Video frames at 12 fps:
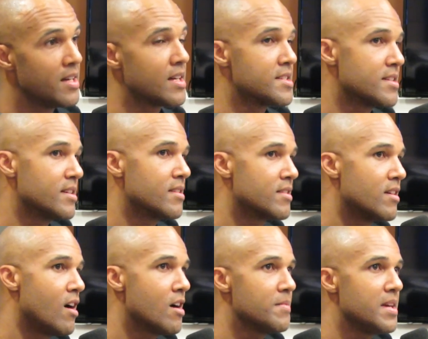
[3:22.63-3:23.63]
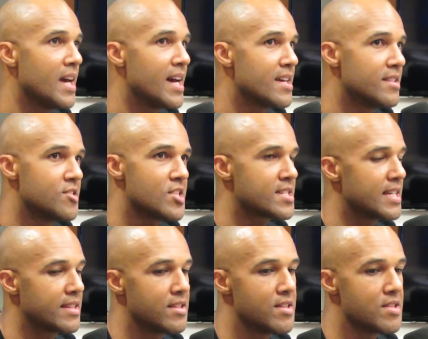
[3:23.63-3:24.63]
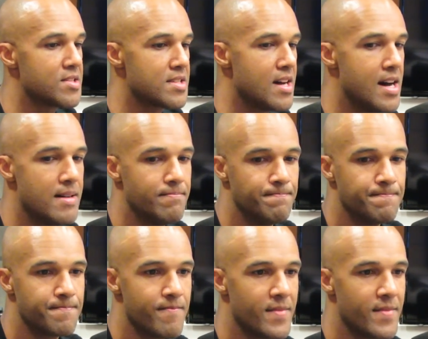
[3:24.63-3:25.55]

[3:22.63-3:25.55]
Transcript: Because the Army had, just like there's, you